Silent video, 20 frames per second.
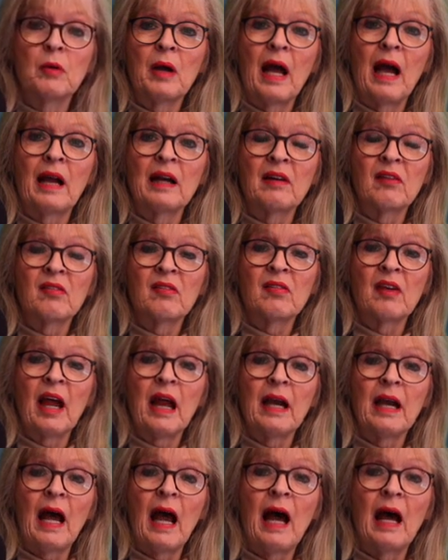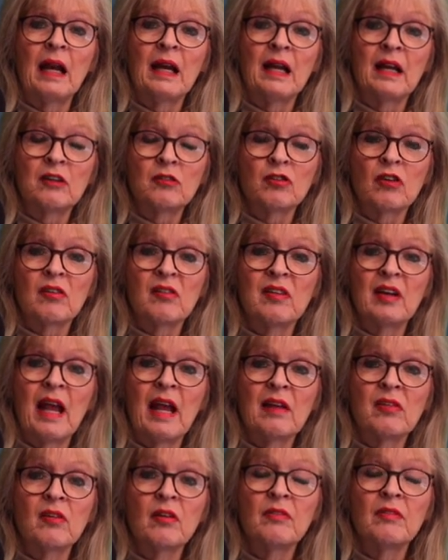We understand our
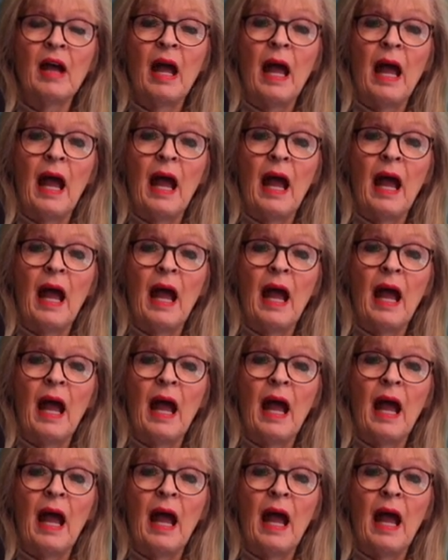legislative